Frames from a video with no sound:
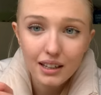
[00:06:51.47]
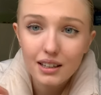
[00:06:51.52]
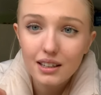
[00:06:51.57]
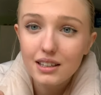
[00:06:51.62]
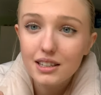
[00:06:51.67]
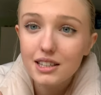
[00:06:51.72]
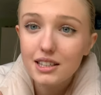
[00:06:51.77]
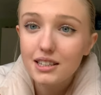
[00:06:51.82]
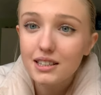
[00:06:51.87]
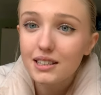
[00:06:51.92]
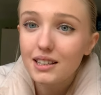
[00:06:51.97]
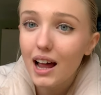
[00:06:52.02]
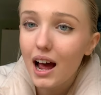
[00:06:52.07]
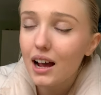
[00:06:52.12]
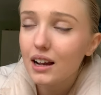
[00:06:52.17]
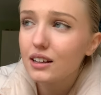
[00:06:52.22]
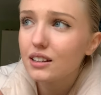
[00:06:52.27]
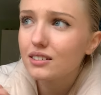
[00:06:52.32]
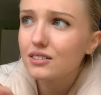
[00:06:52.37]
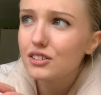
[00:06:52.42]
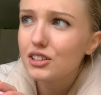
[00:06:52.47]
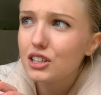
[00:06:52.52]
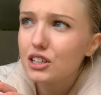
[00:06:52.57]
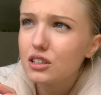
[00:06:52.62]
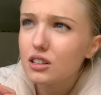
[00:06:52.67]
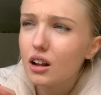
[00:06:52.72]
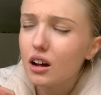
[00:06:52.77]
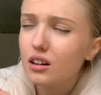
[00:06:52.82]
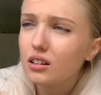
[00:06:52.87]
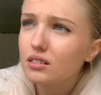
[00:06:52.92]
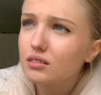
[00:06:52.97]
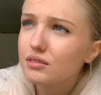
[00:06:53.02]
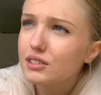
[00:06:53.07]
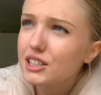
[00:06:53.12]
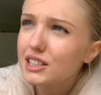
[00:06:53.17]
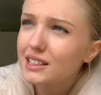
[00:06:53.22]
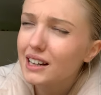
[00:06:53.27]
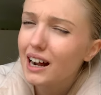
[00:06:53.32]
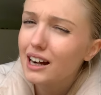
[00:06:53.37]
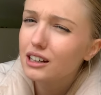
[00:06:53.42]
slug, slug,
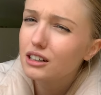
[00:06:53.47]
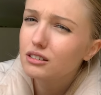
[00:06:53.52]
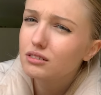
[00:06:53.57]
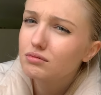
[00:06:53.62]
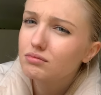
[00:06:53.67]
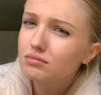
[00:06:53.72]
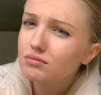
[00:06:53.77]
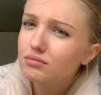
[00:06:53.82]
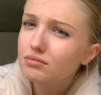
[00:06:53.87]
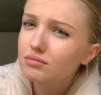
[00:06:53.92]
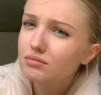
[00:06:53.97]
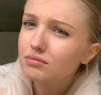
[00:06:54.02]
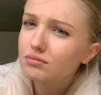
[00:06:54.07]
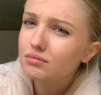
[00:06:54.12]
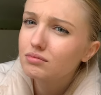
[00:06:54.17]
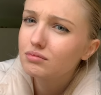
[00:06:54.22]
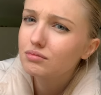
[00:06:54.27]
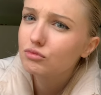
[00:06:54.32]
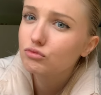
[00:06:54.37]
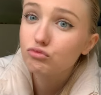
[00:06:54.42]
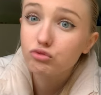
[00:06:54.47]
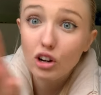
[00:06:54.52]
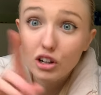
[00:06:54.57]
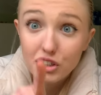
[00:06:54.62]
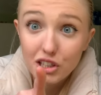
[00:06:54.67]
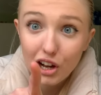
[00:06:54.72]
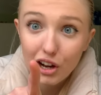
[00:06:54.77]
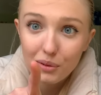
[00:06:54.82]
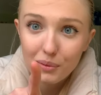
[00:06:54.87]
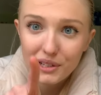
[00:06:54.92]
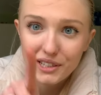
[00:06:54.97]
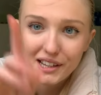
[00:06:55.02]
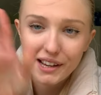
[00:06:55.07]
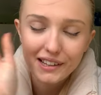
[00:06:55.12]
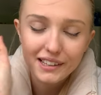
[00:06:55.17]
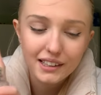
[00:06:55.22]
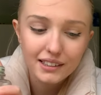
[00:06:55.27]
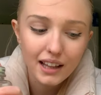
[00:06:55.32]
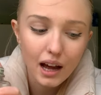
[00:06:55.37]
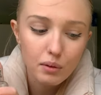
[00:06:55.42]
slug rut I was
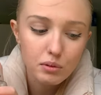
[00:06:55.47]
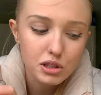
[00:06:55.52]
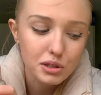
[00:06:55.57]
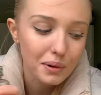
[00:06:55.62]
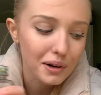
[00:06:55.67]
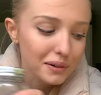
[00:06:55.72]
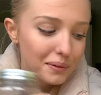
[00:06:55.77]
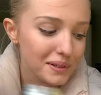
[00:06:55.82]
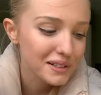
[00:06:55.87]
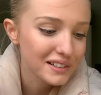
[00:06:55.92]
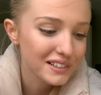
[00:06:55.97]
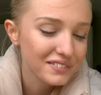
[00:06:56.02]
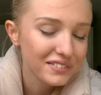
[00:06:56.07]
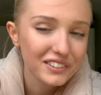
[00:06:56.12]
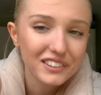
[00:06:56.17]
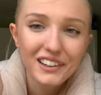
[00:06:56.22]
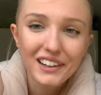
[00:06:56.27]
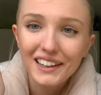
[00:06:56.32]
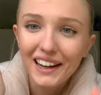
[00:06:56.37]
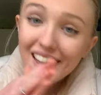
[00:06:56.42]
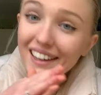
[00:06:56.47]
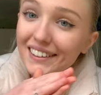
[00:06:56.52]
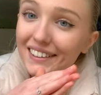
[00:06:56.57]
in. That was the one that was before. Okay.